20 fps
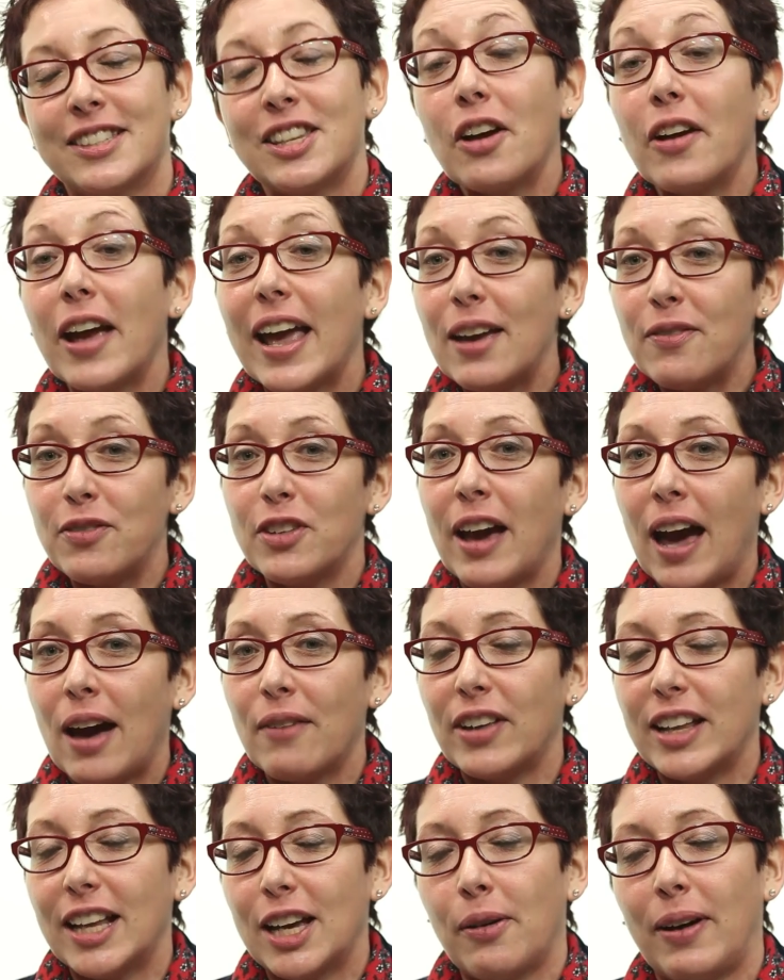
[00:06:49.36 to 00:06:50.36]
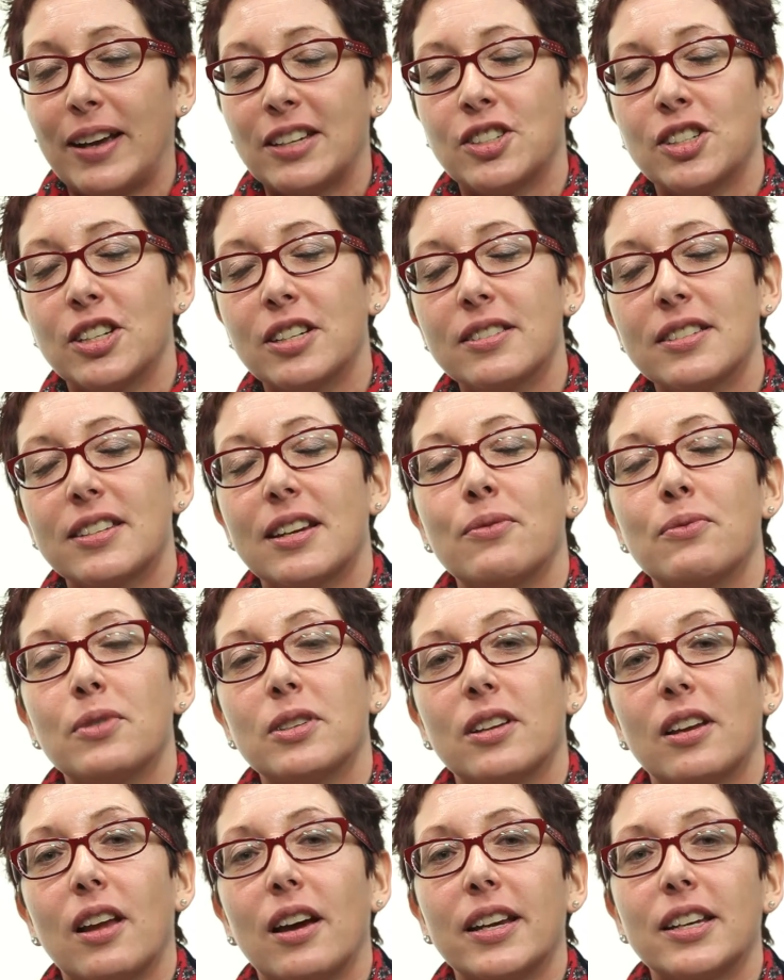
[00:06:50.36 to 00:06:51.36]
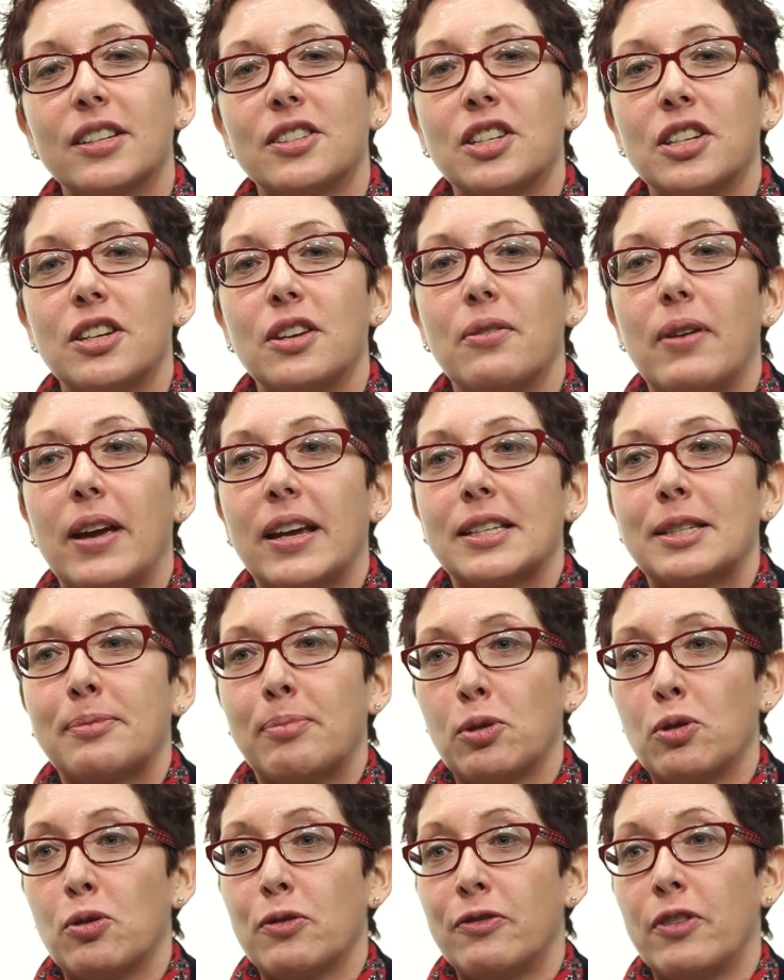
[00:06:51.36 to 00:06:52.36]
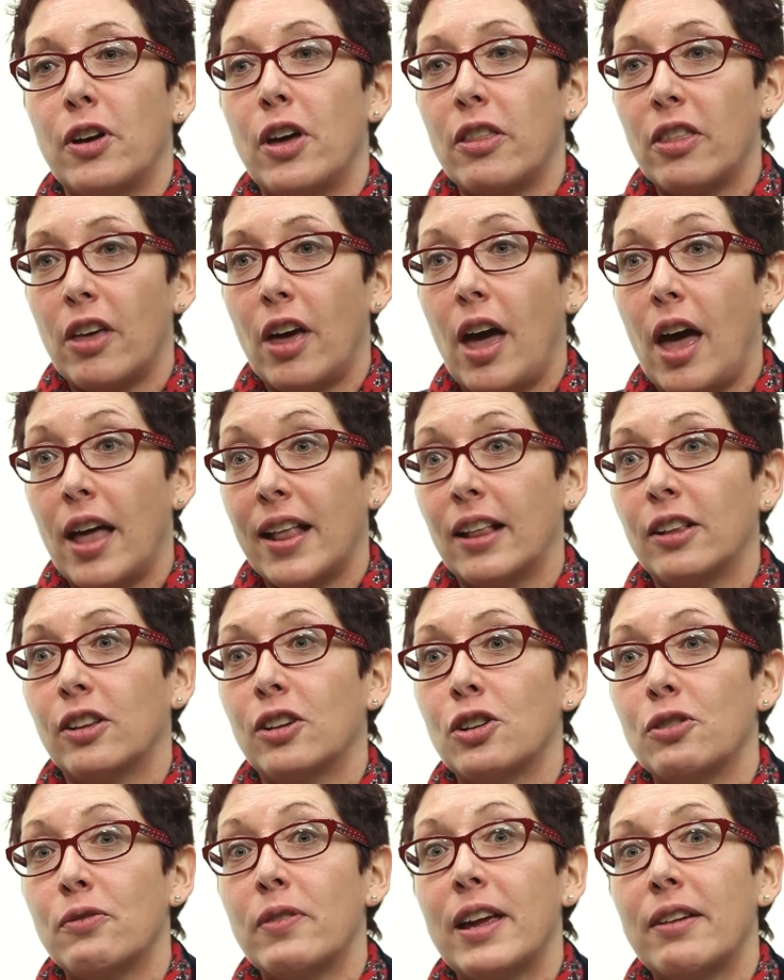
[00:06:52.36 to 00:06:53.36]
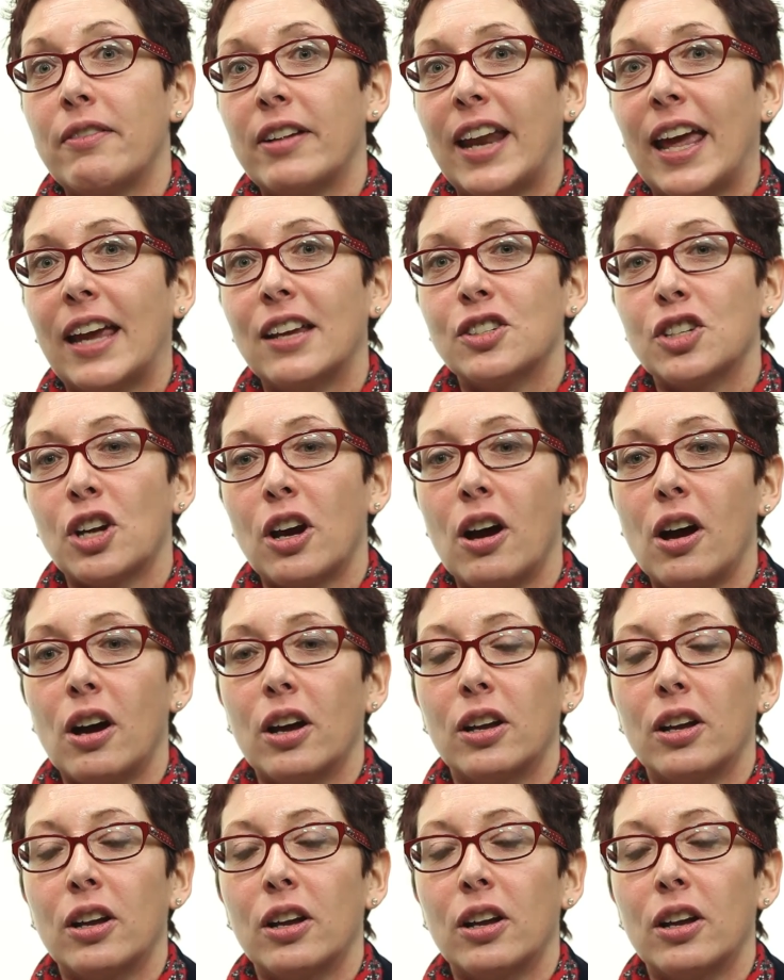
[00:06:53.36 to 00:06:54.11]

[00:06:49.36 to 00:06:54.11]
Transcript: So if you have any questions and would like to explore further a career in HR